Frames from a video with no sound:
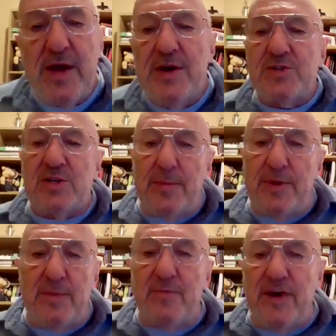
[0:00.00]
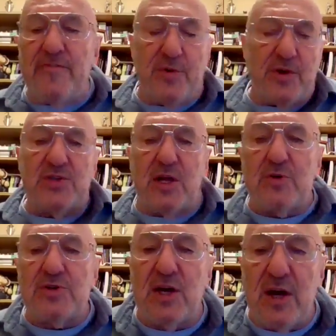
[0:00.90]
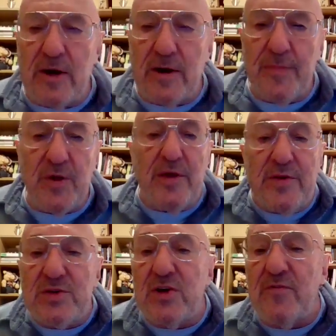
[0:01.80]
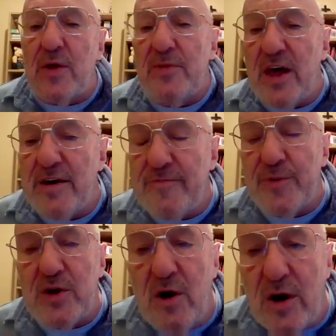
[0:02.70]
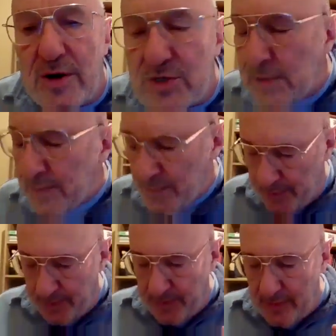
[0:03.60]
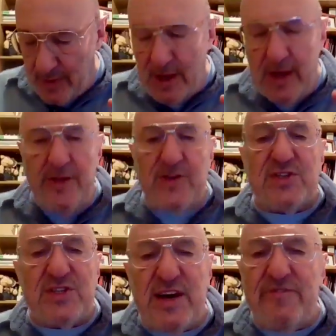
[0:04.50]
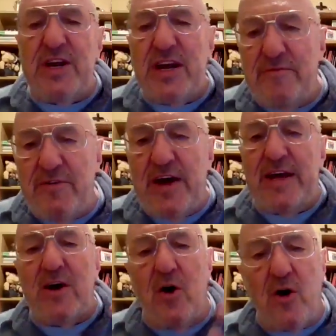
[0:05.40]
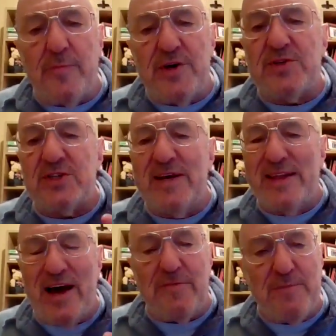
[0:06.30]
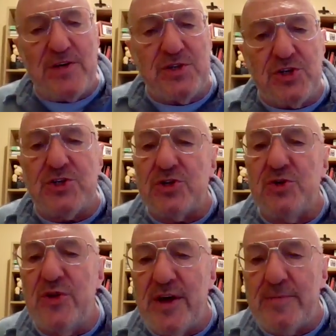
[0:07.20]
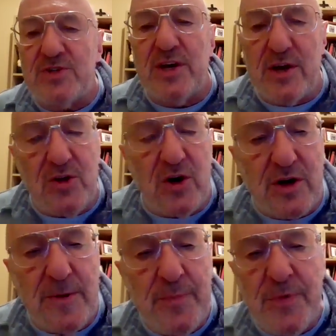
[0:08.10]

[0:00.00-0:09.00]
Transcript: Some of them left because they were scared. Others of them left because the 7 invading armies sent out messages to them saying, look,